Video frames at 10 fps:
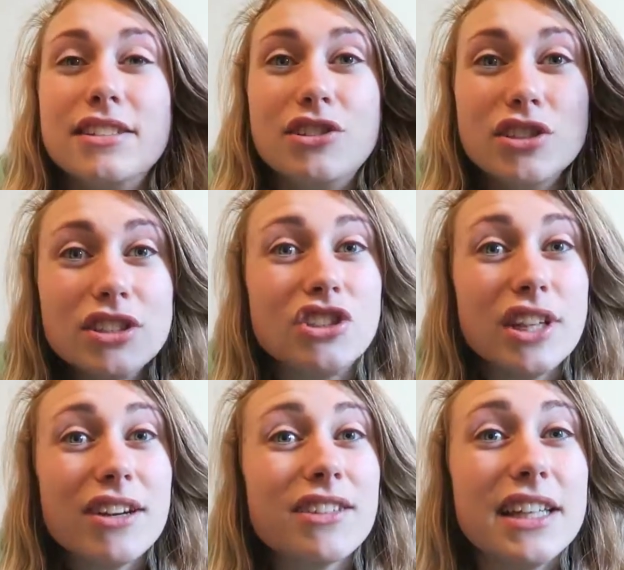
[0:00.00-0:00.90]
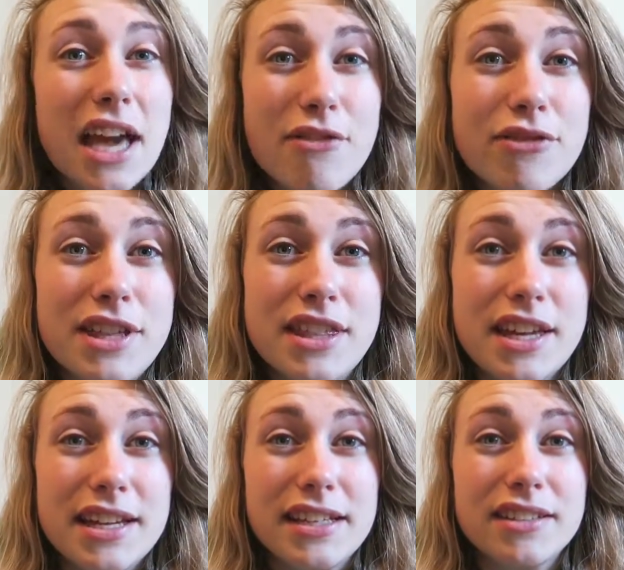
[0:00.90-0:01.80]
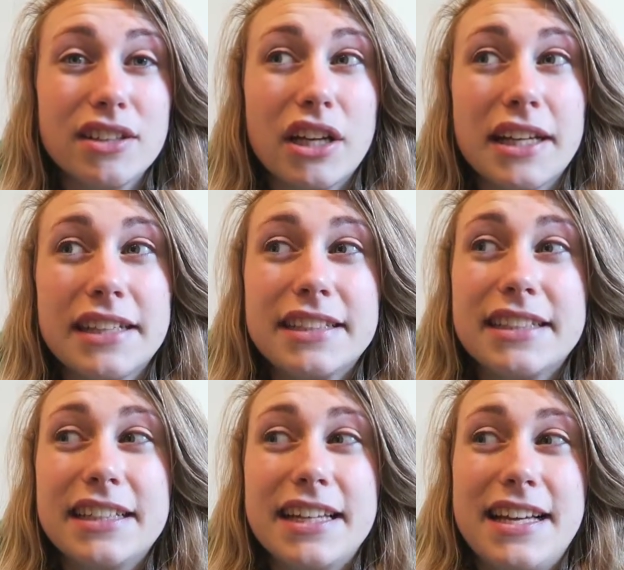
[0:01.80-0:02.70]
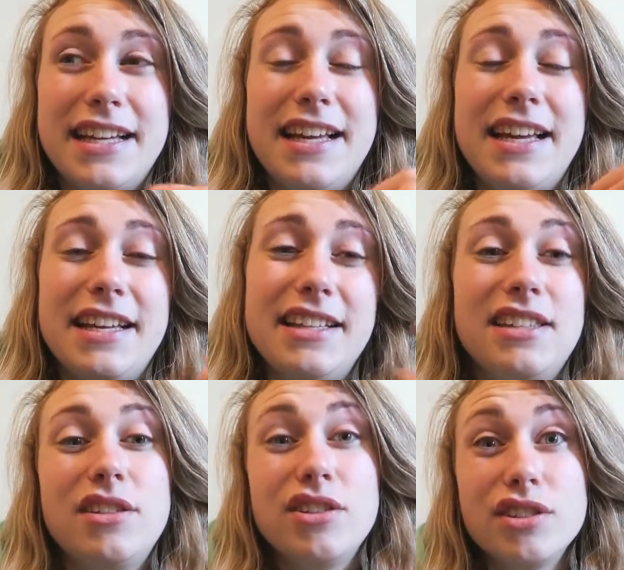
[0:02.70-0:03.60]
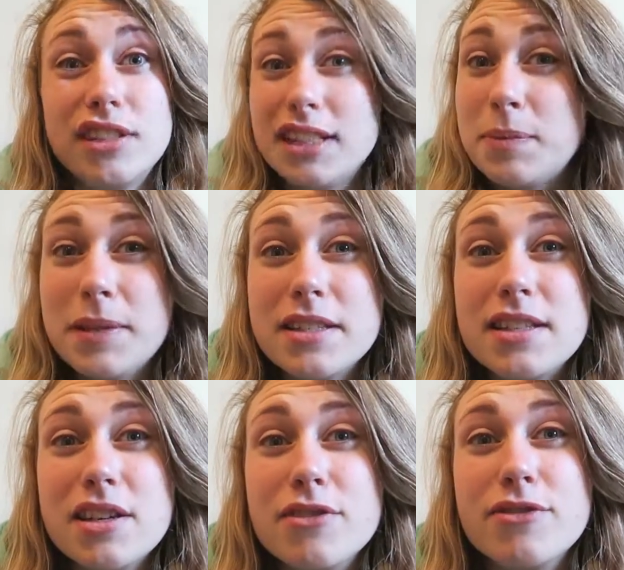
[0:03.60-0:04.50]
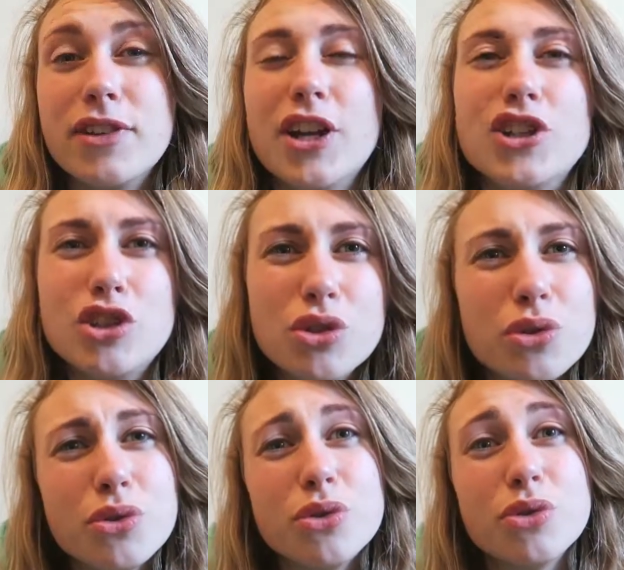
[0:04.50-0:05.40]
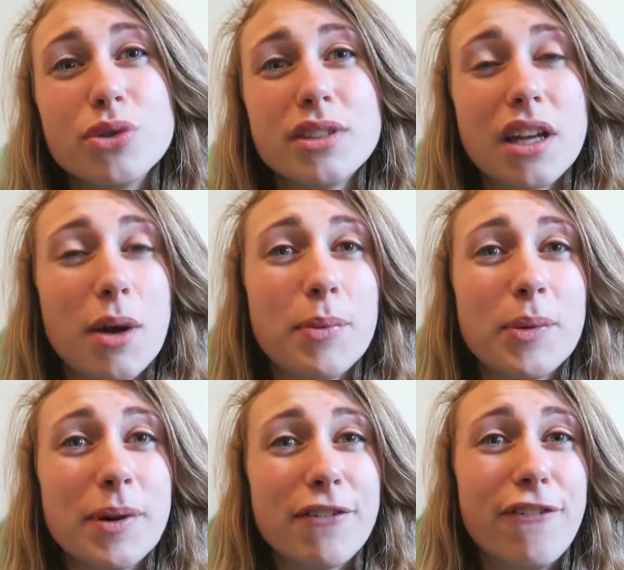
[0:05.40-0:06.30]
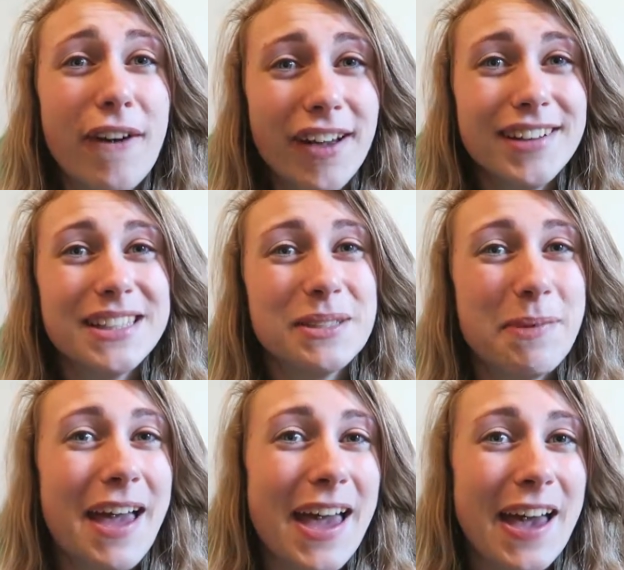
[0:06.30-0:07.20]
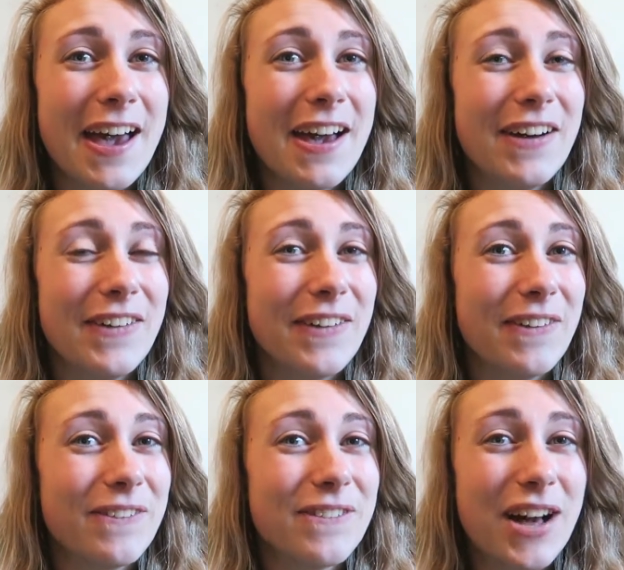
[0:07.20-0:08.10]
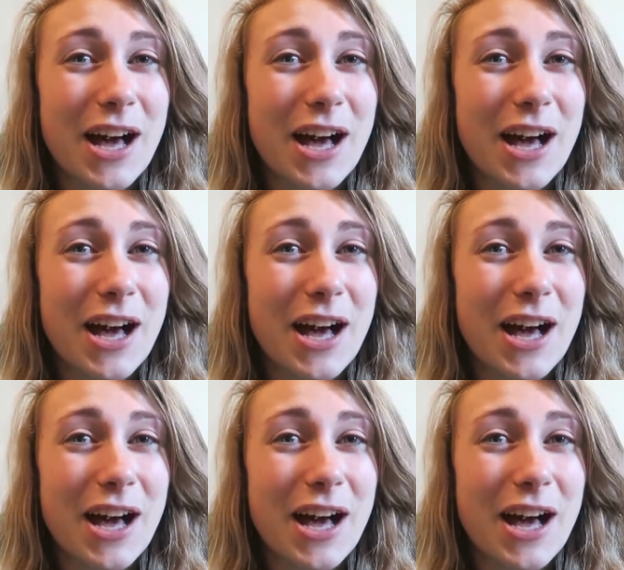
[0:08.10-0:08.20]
just generally everything. Like, it's just expensive. Like shoes, like I bought my first pair of